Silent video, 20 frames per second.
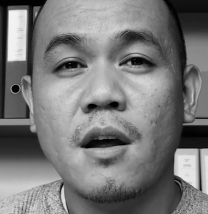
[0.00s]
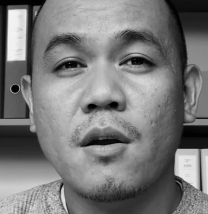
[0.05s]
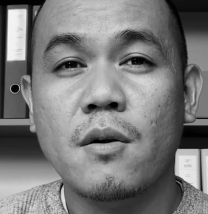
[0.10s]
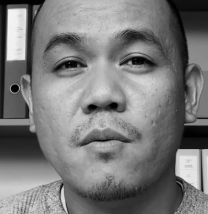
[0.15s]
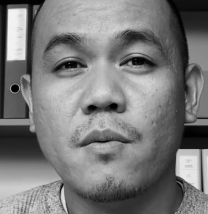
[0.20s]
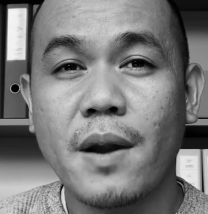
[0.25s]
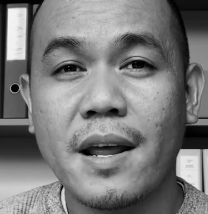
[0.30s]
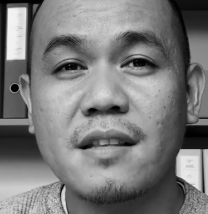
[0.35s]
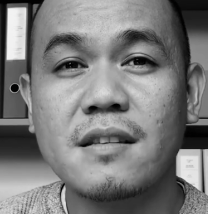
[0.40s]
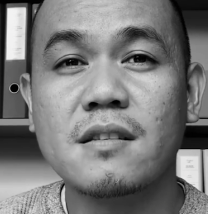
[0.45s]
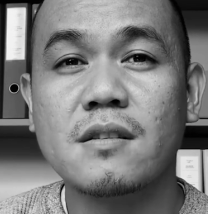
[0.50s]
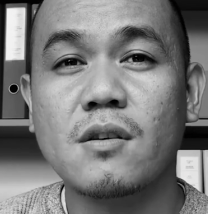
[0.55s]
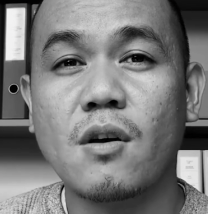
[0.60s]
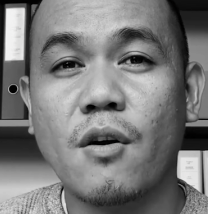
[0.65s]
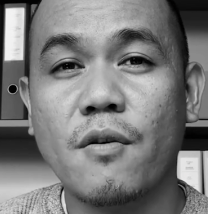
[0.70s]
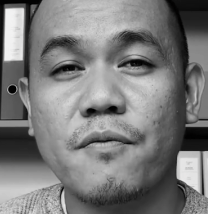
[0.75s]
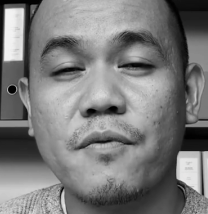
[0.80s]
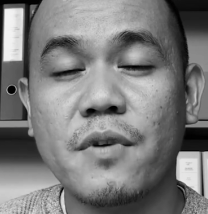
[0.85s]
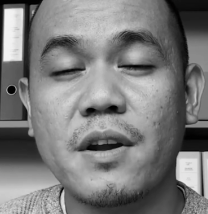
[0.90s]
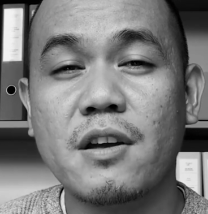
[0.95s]
rates
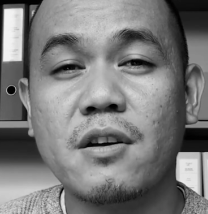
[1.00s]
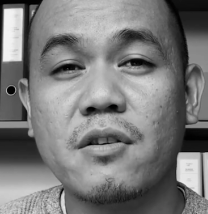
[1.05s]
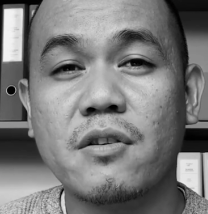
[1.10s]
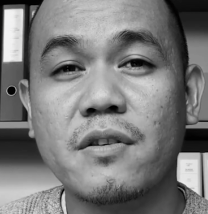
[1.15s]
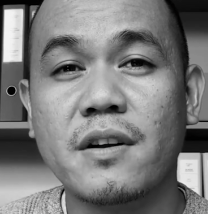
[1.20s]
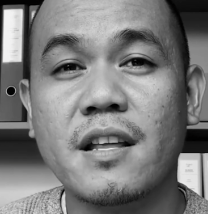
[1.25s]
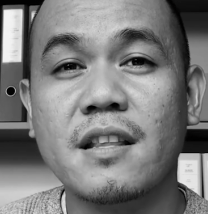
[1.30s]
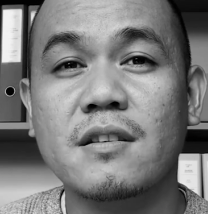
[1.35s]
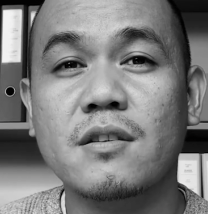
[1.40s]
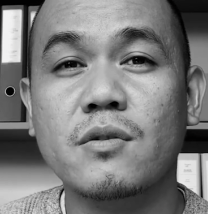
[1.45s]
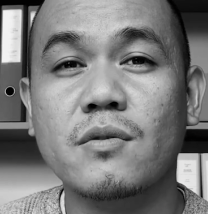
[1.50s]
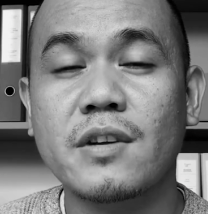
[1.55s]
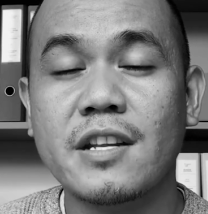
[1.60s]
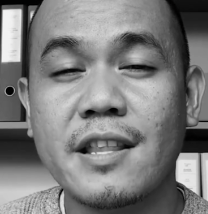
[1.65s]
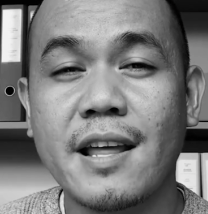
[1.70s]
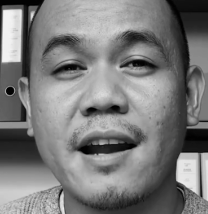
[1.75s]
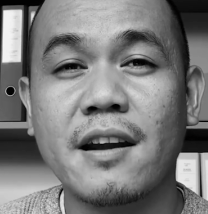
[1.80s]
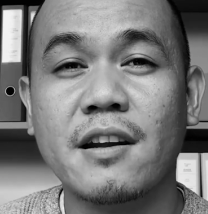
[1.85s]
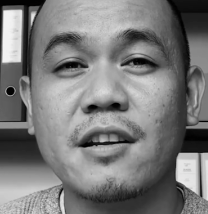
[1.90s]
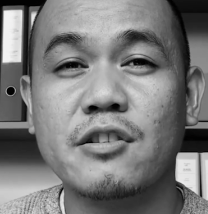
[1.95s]
of recurrent
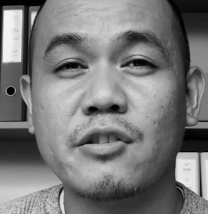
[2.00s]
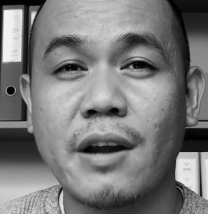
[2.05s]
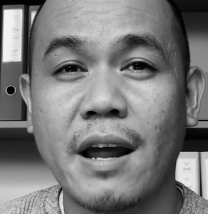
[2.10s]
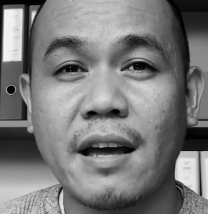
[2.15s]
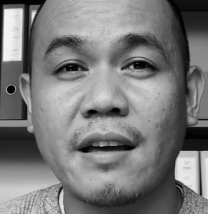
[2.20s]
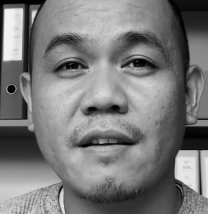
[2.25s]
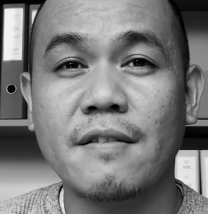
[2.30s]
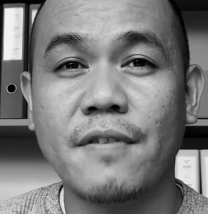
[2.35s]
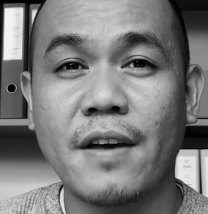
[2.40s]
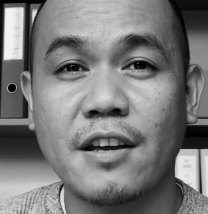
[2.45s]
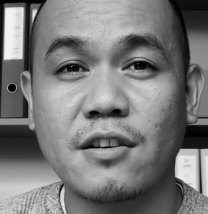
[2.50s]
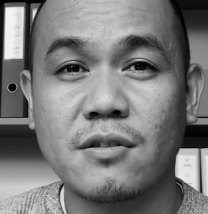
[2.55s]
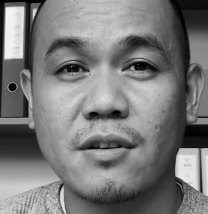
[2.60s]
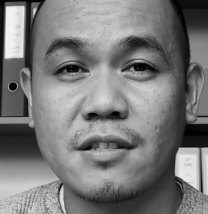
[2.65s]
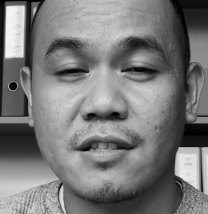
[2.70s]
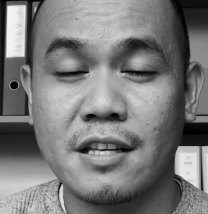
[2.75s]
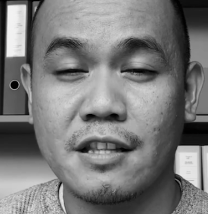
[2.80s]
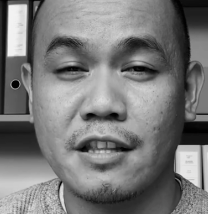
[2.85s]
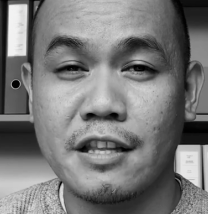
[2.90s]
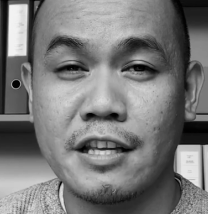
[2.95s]
urinary tract
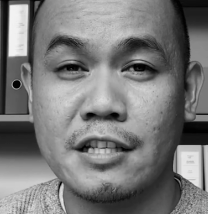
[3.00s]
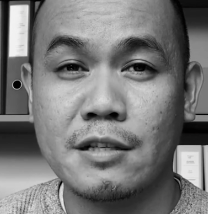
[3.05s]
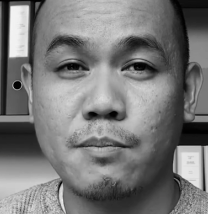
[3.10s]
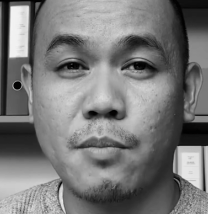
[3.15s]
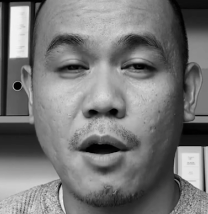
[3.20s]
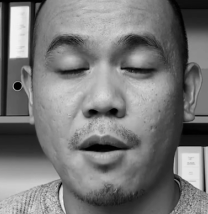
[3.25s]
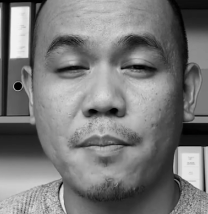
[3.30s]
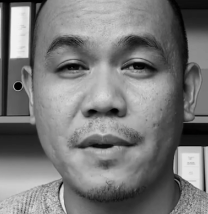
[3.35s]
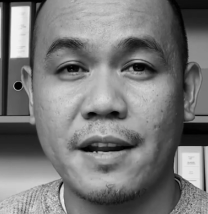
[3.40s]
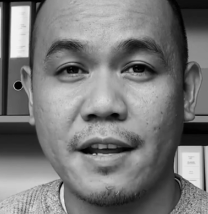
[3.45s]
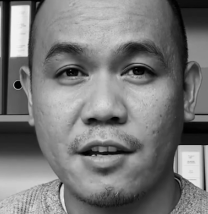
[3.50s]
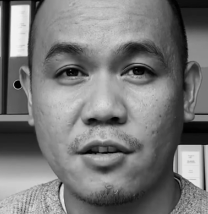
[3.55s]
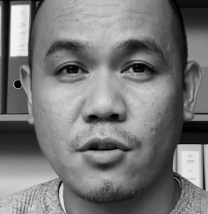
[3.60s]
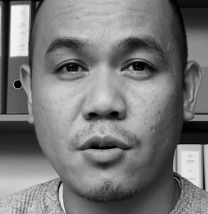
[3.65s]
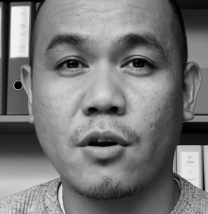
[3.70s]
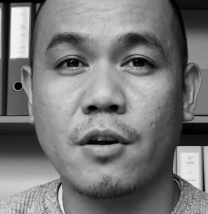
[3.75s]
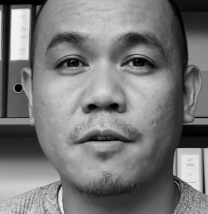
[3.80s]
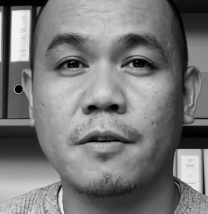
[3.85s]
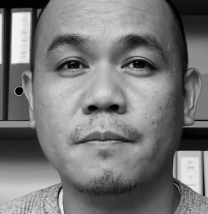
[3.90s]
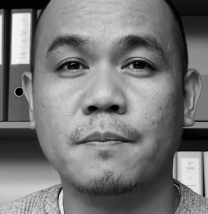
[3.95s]
infections in this
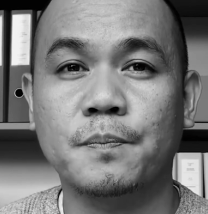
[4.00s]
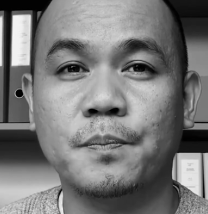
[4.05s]
population.